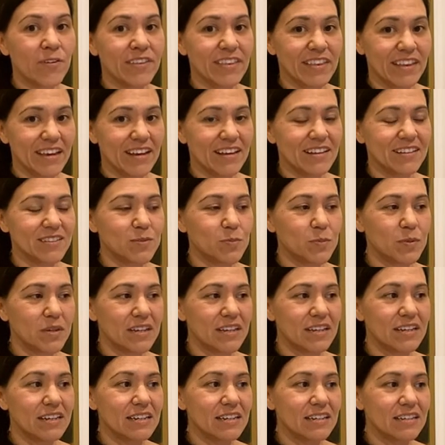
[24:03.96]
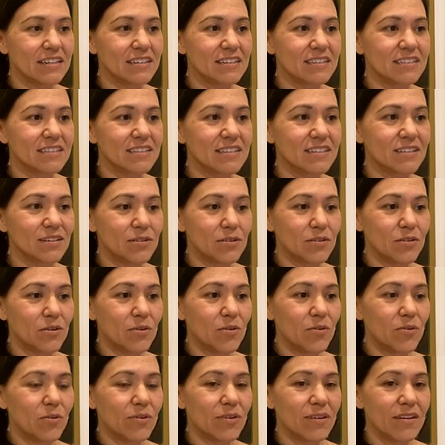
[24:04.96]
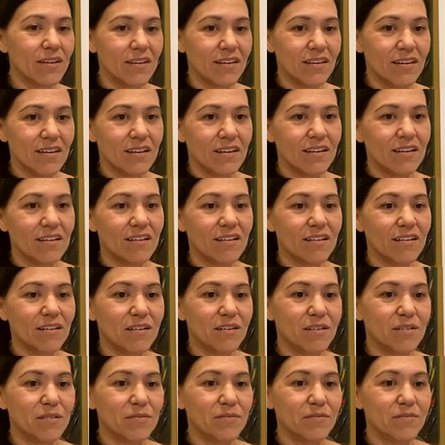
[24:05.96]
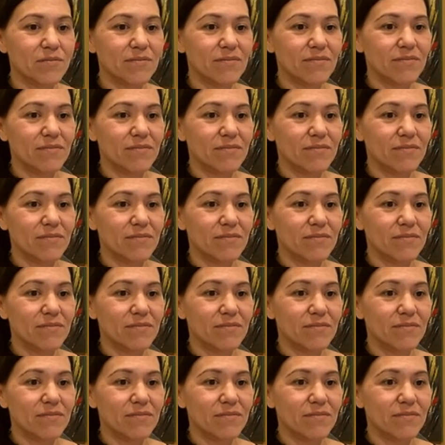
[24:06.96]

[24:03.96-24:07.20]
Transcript: this because, you know, um,